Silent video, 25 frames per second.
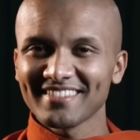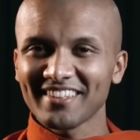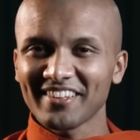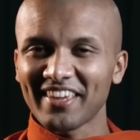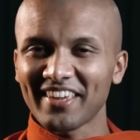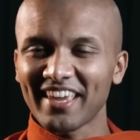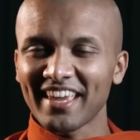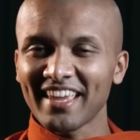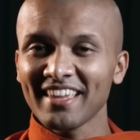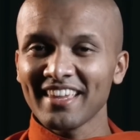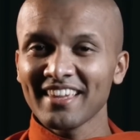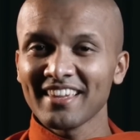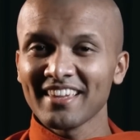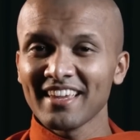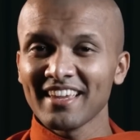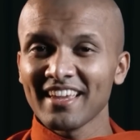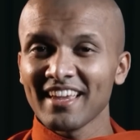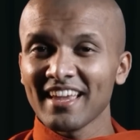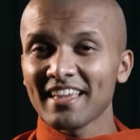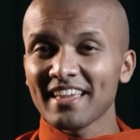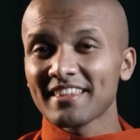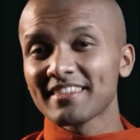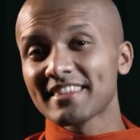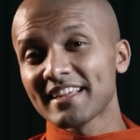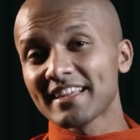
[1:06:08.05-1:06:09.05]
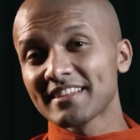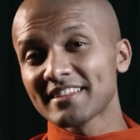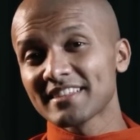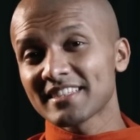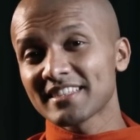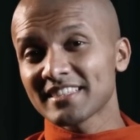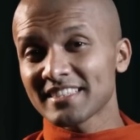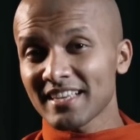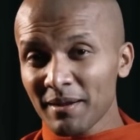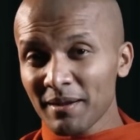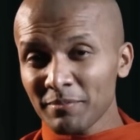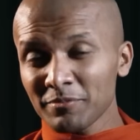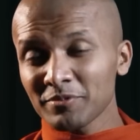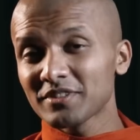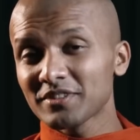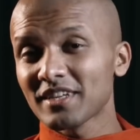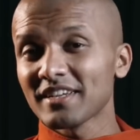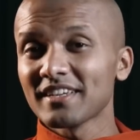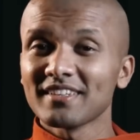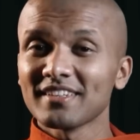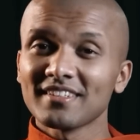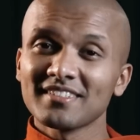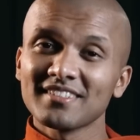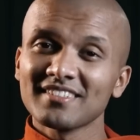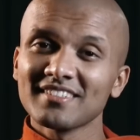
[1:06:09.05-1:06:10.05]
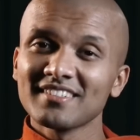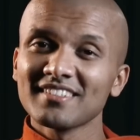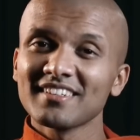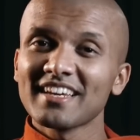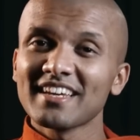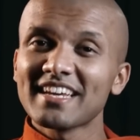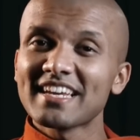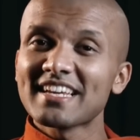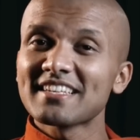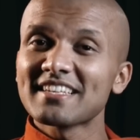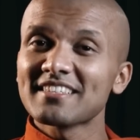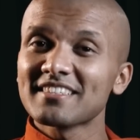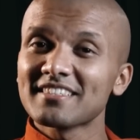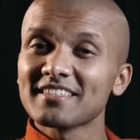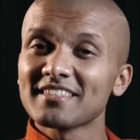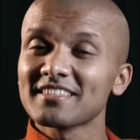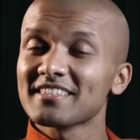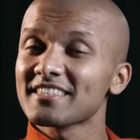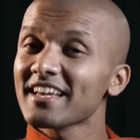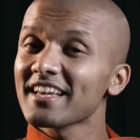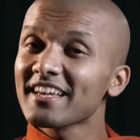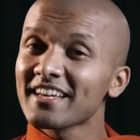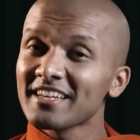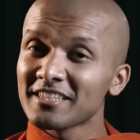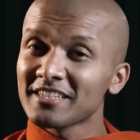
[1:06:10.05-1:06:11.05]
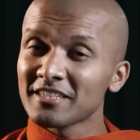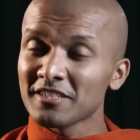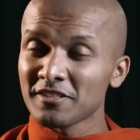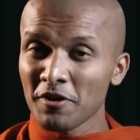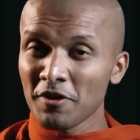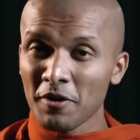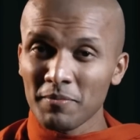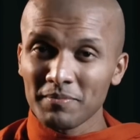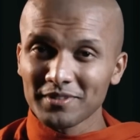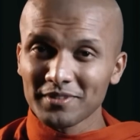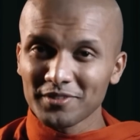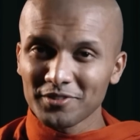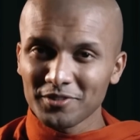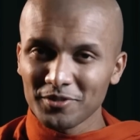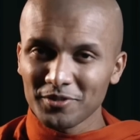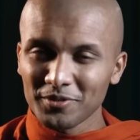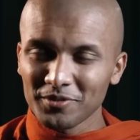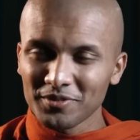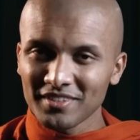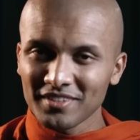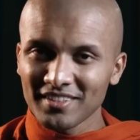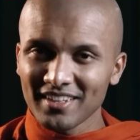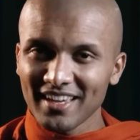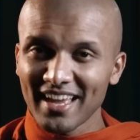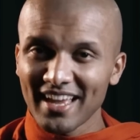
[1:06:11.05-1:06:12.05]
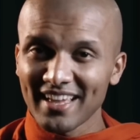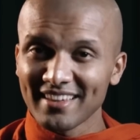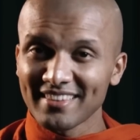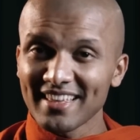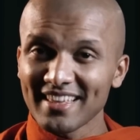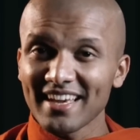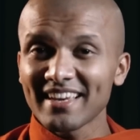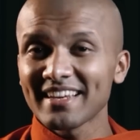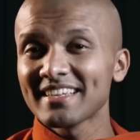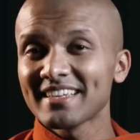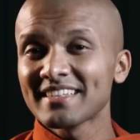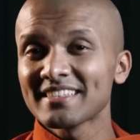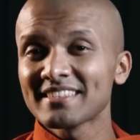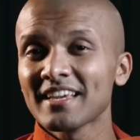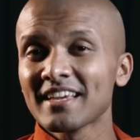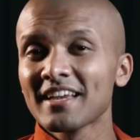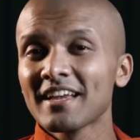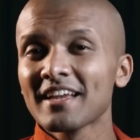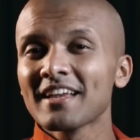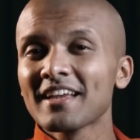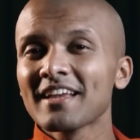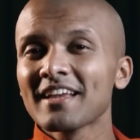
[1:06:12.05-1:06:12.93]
Okay? Then the Samudaya is the second noble truth, and that is